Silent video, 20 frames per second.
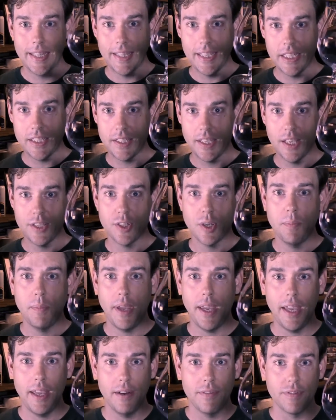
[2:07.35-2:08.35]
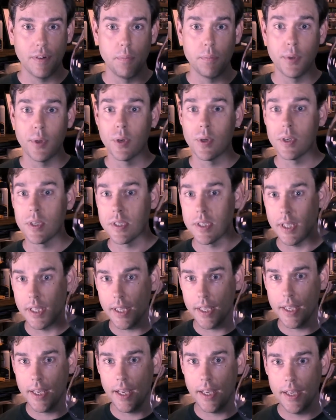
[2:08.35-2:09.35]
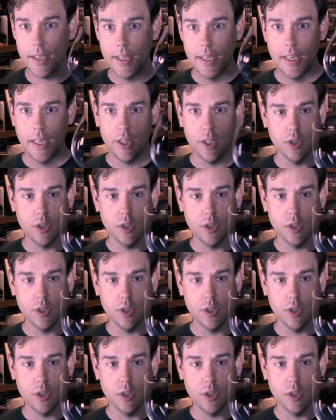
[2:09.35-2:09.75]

These things are made from pure silica.